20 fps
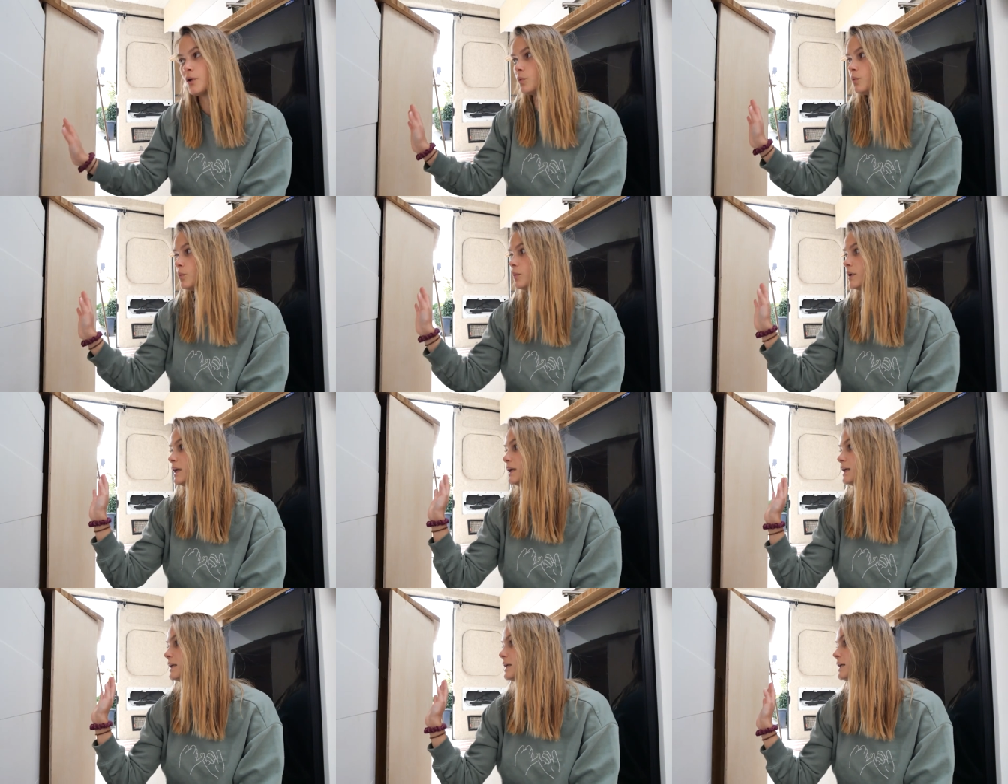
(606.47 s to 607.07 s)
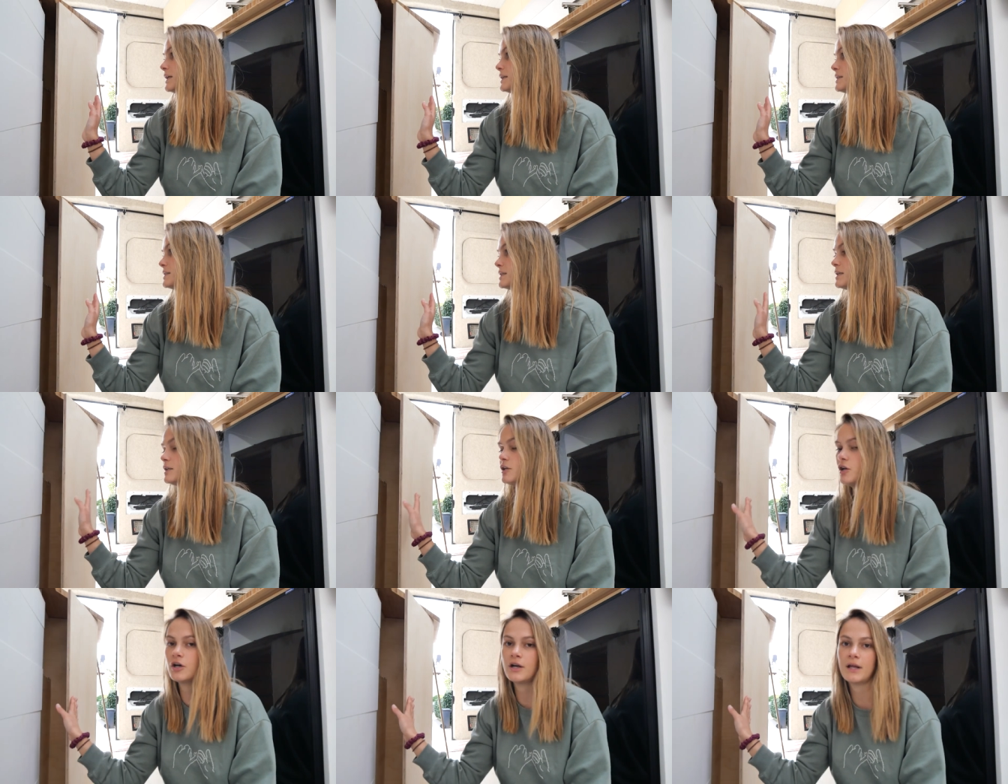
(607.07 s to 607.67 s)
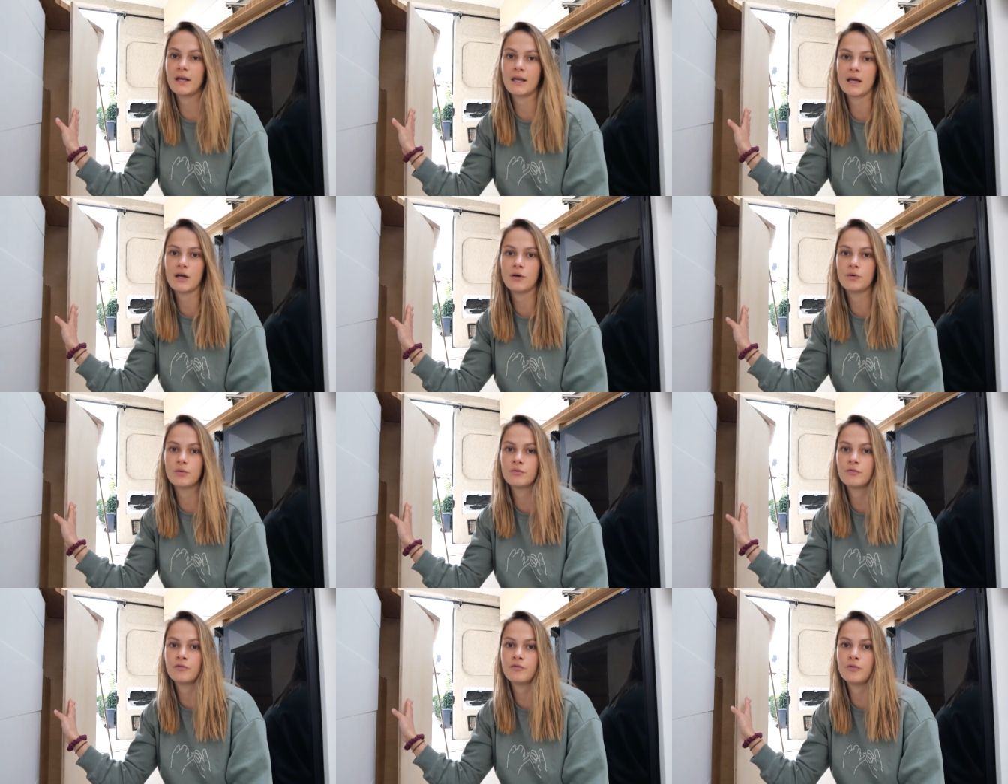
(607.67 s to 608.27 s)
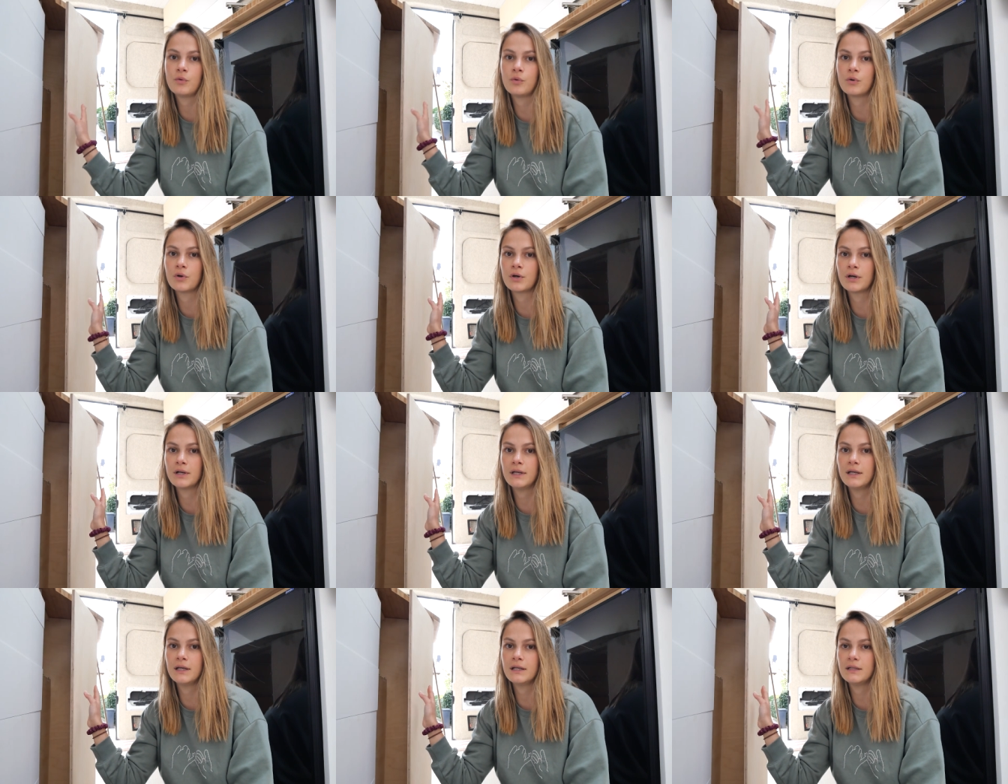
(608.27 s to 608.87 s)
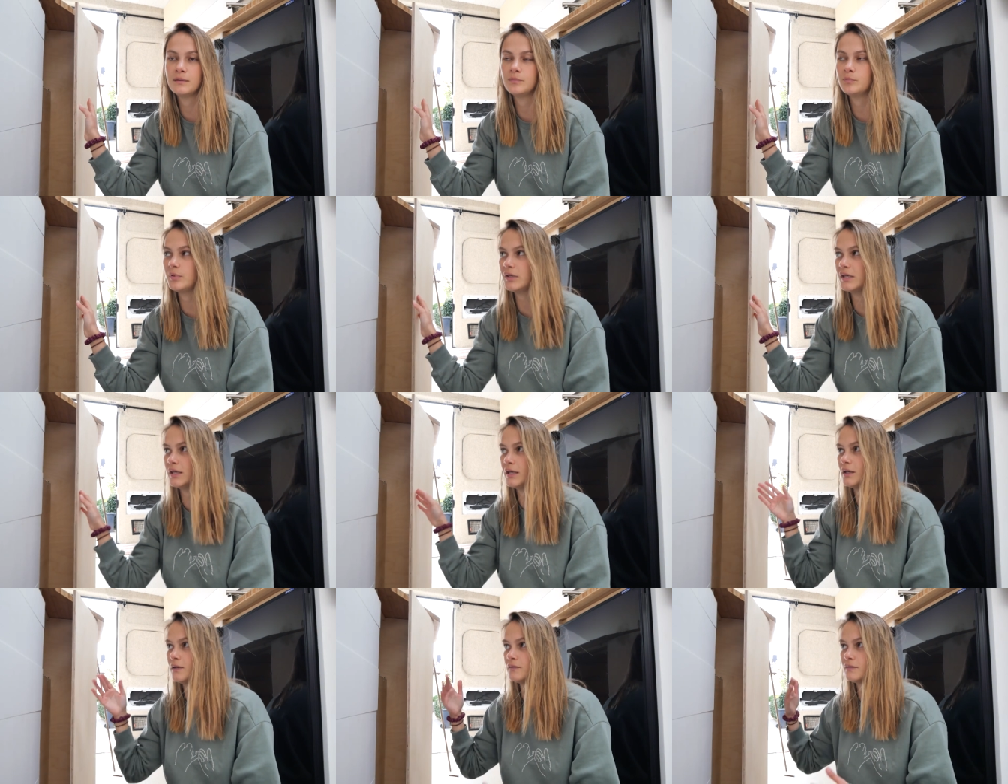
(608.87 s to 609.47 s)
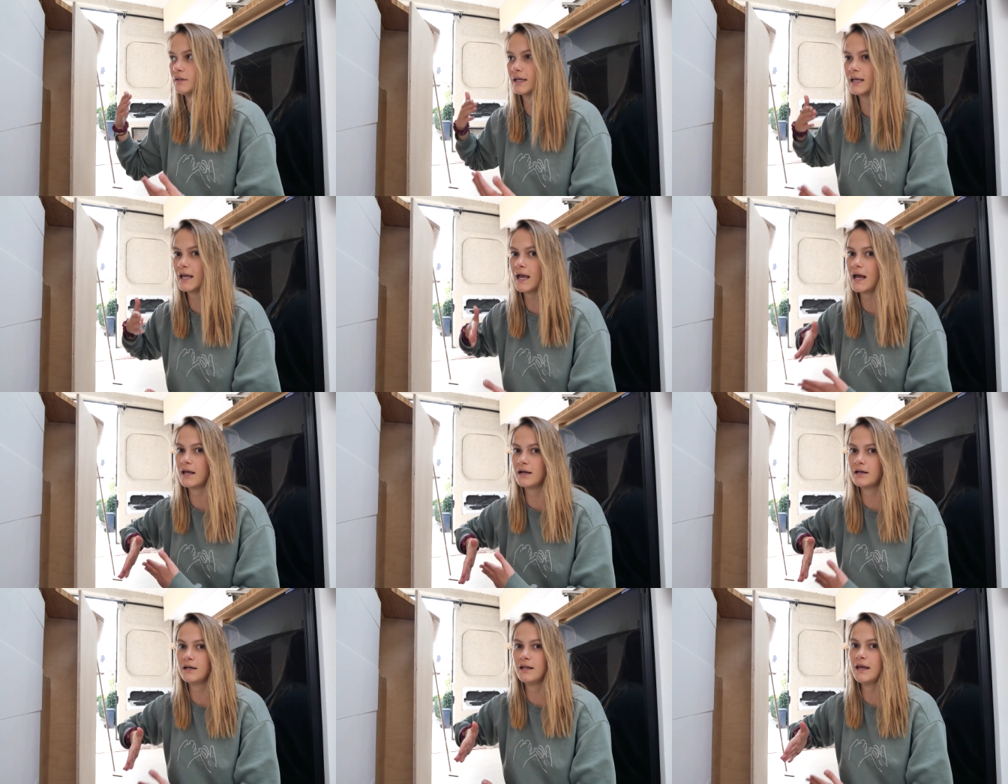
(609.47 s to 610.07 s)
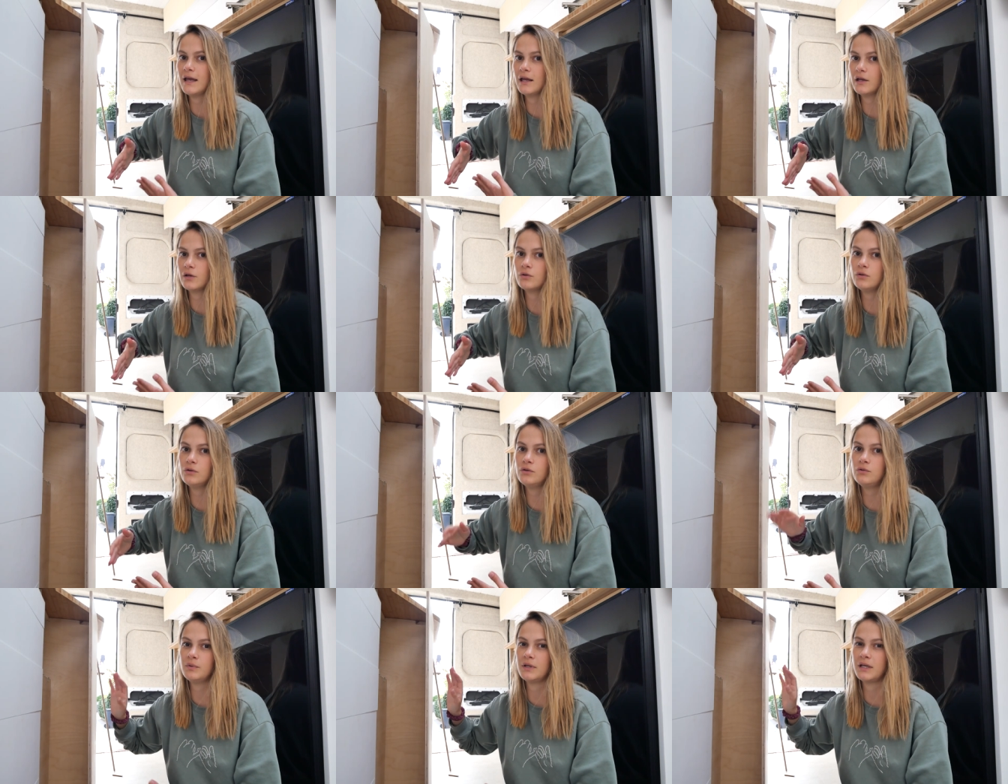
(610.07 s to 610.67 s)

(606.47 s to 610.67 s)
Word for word: We did not account for it being like at an angle.